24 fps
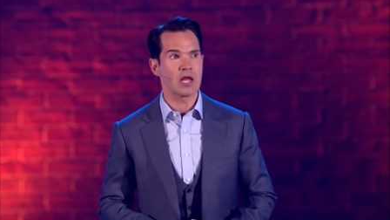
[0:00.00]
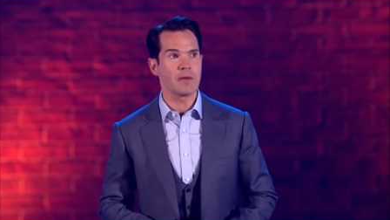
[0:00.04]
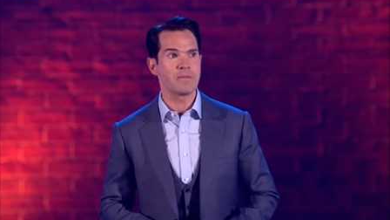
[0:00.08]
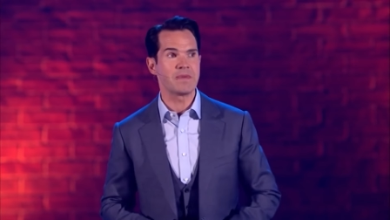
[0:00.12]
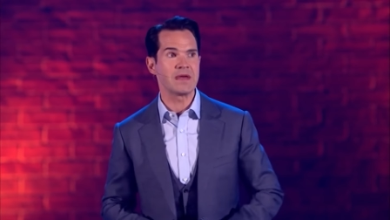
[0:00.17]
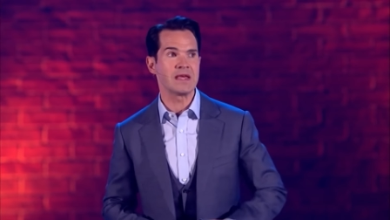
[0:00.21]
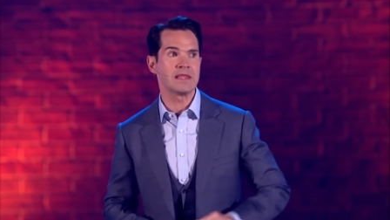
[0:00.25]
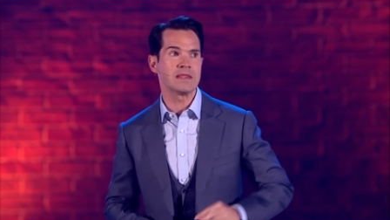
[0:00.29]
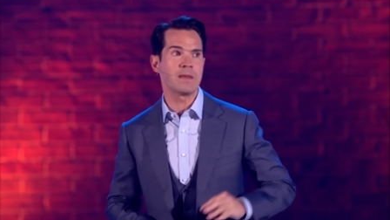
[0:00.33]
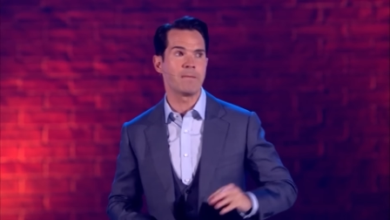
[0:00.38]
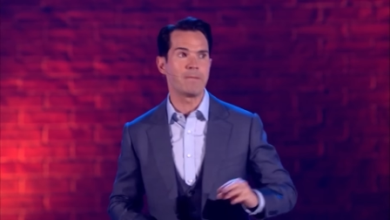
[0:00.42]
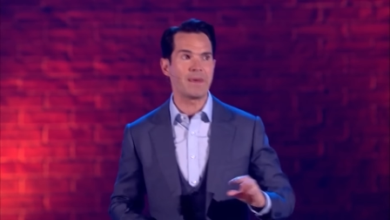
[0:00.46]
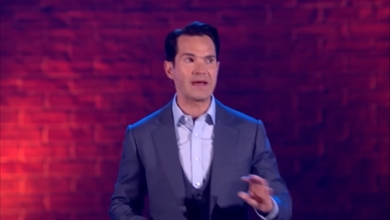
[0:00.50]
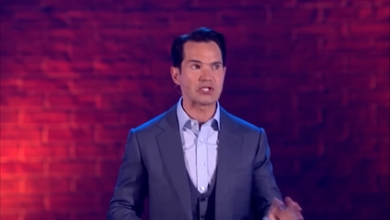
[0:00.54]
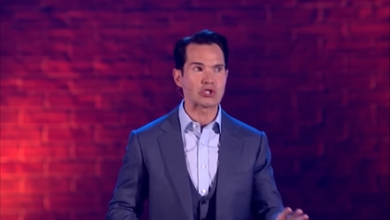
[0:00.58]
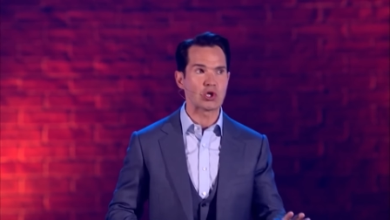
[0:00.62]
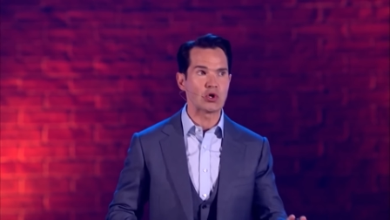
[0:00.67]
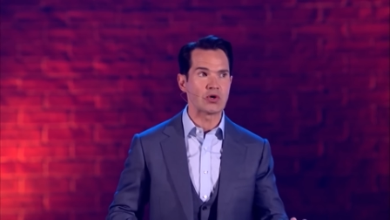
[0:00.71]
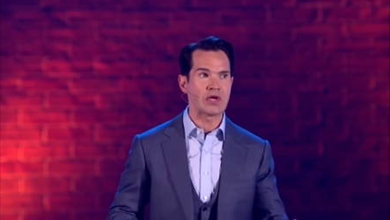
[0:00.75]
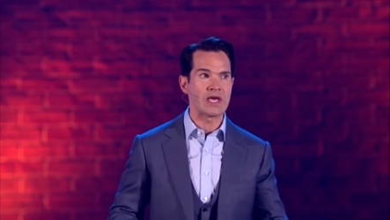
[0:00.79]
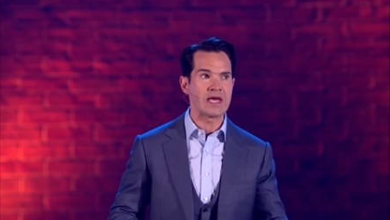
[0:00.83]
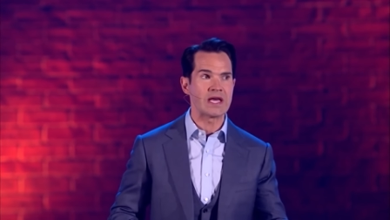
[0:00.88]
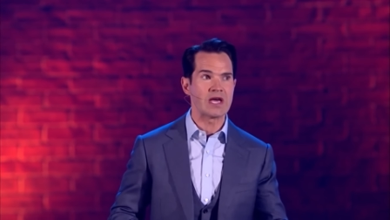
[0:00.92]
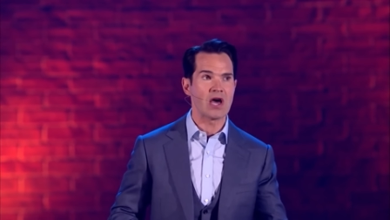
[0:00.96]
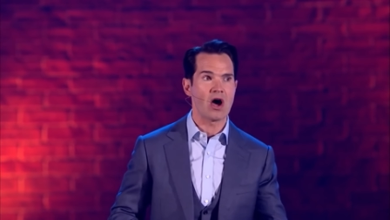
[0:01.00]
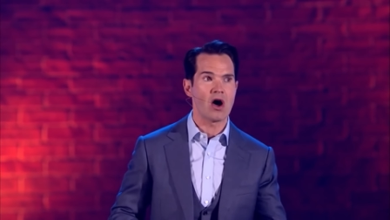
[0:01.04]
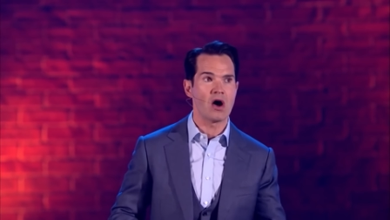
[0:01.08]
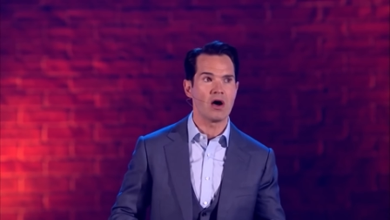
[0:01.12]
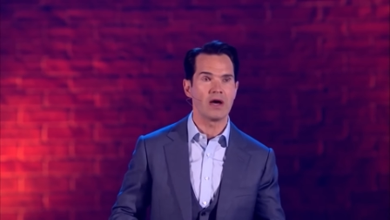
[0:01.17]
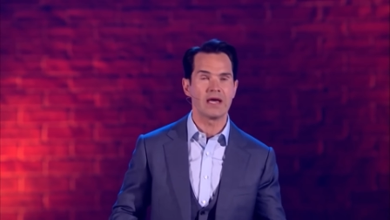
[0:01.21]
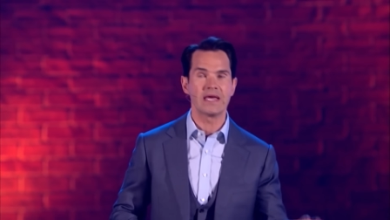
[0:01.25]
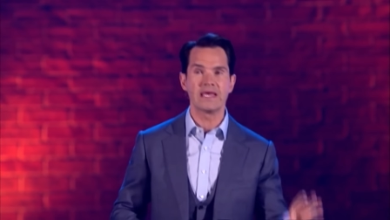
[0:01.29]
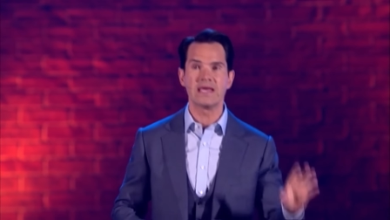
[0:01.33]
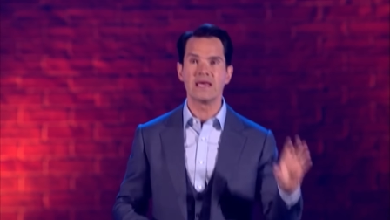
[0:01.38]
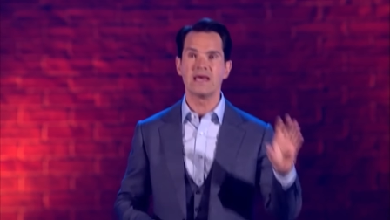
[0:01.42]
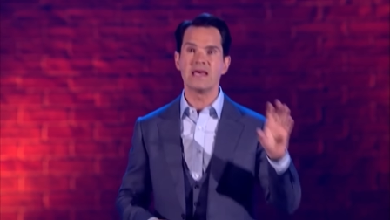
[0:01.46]
like being the best looking
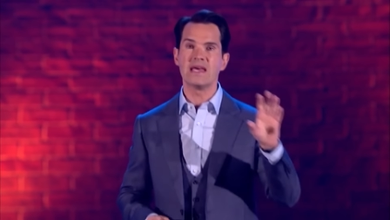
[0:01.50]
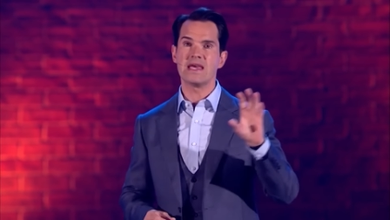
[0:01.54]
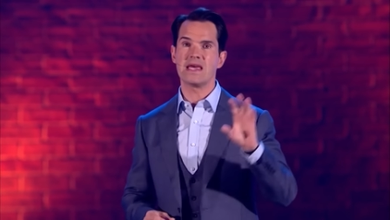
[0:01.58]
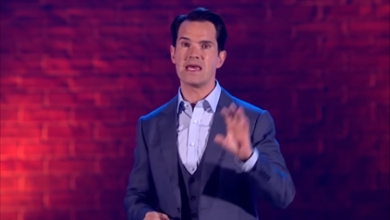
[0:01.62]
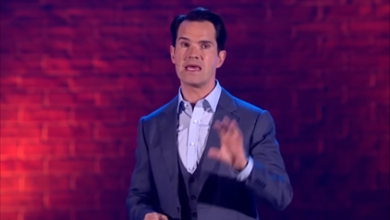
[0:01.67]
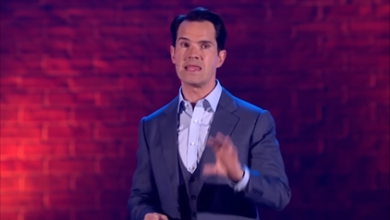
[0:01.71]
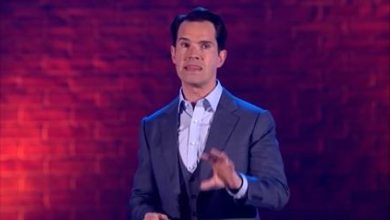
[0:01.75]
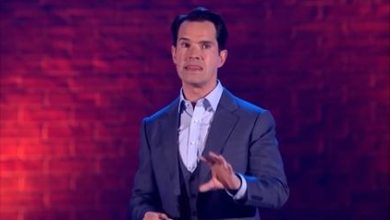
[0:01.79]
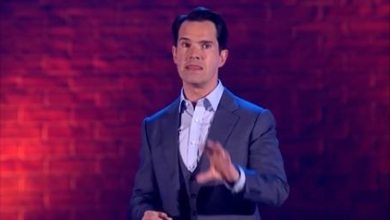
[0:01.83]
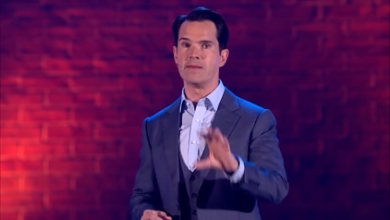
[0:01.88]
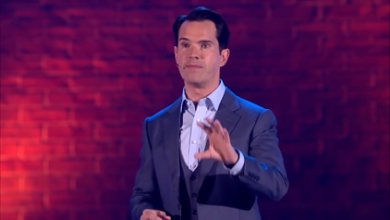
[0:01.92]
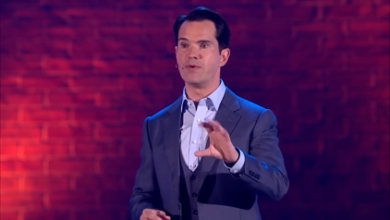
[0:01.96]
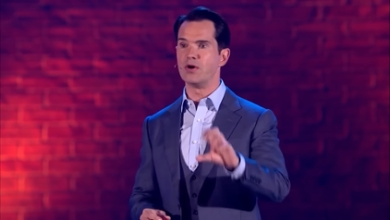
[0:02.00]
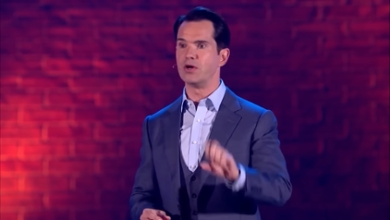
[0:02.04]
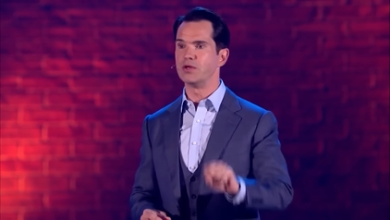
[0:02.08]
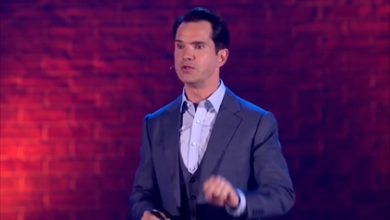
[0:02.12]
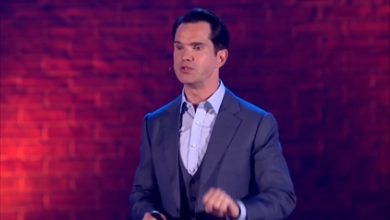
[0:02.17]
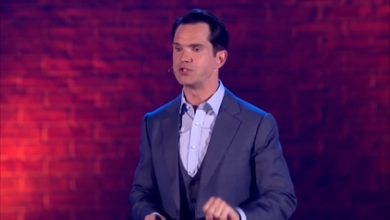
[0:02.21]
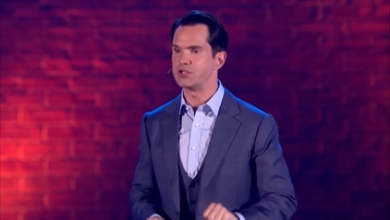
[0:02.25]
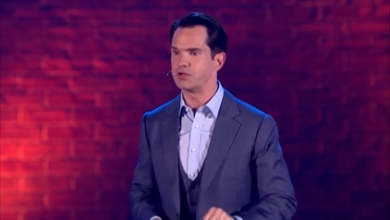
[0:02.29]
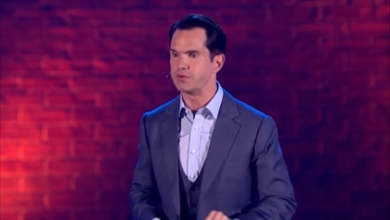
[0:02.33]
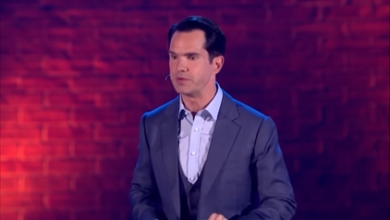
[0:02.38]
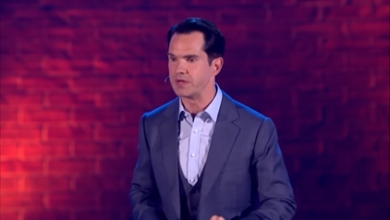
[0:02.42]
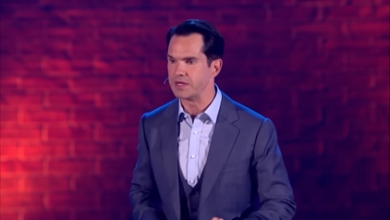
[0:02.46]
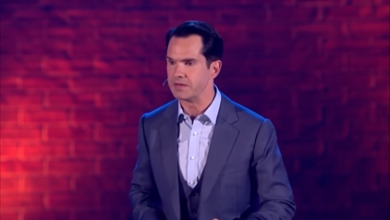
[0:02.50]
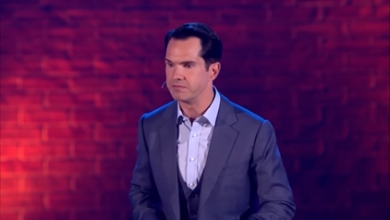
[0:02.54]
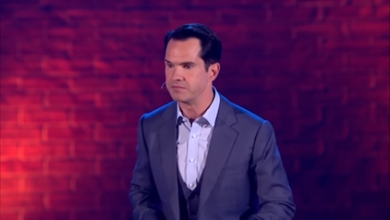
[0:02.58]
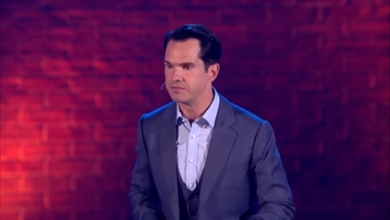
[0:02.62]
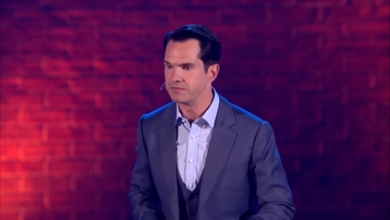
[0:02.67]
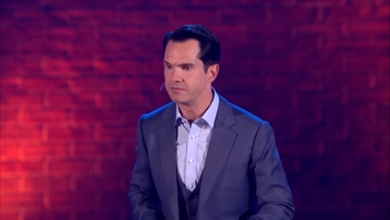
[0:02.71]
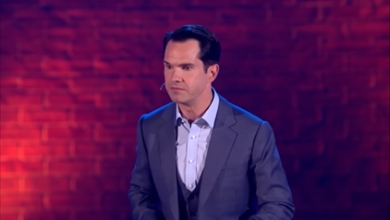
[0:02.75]
guy in the Burns unit.